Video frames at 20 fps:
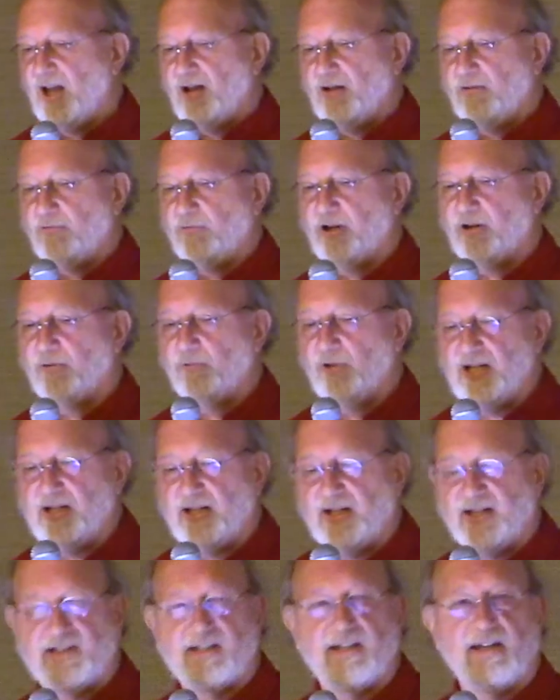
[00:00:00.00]
we're
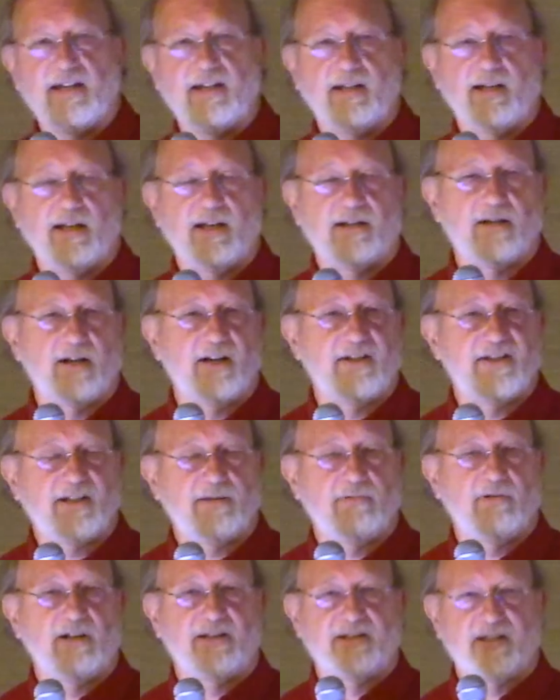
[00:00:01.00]
witnessing the
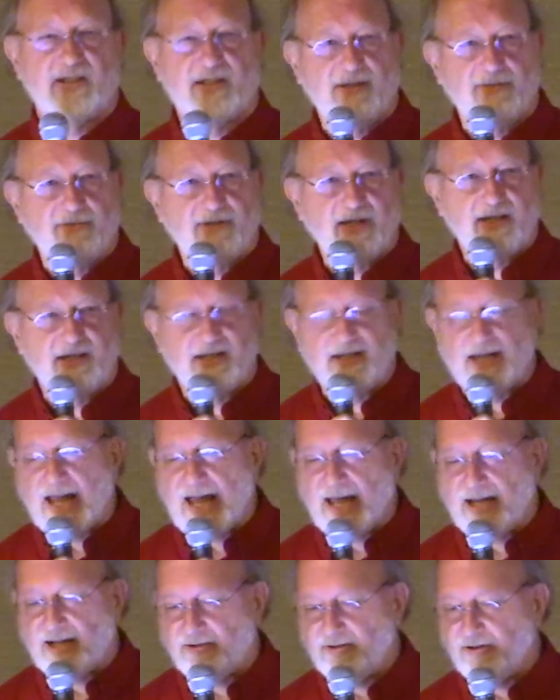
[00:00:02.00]
consequences of this
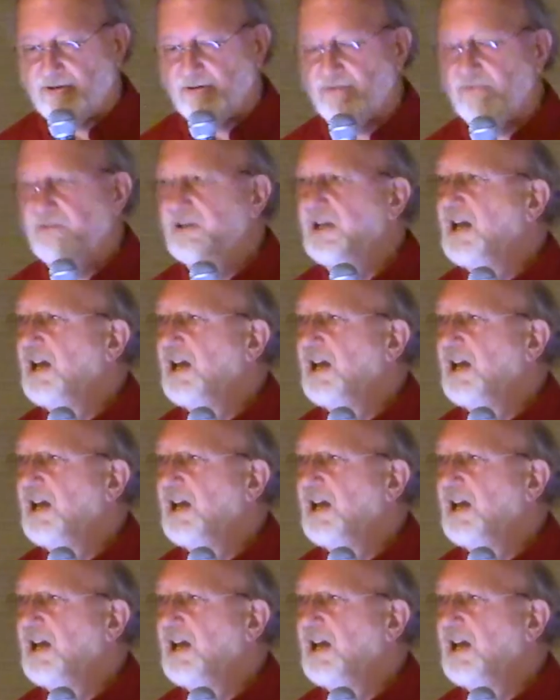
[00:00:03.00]
attitude.